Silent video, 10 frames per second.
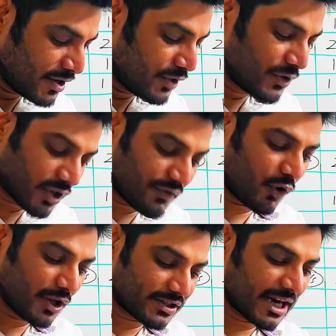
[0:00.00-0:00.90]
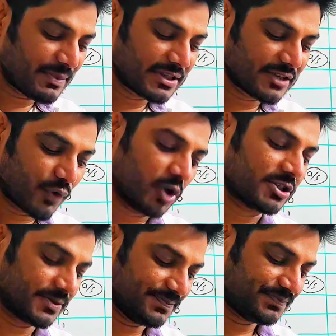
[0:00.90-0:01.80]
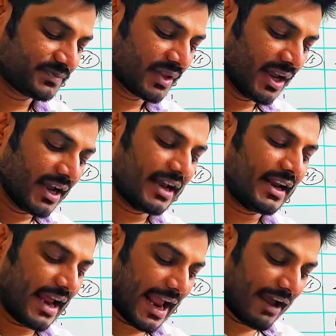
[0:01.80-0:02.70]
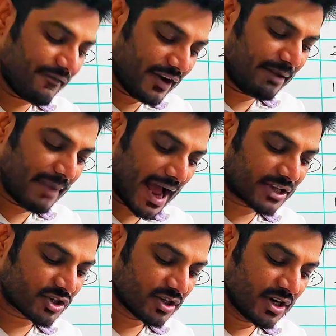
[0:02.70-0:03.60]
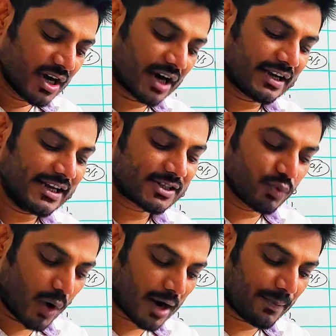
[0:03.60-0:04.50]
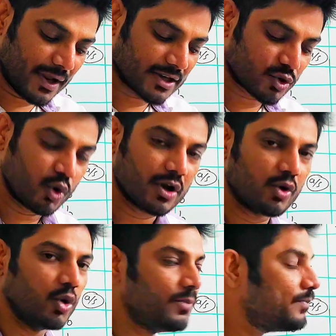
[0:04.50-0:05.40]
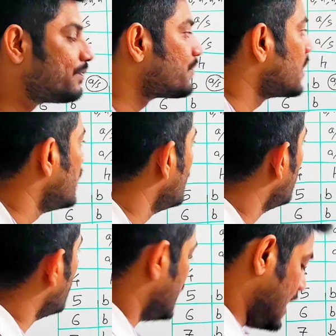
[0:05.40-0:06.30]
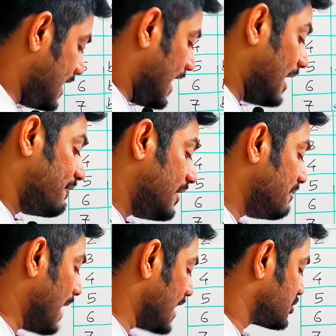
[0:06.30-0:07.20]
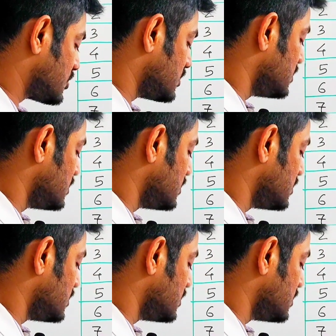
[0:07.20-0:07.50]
Which of the following statements is false? In every match, at least one player scored a goal. In every match,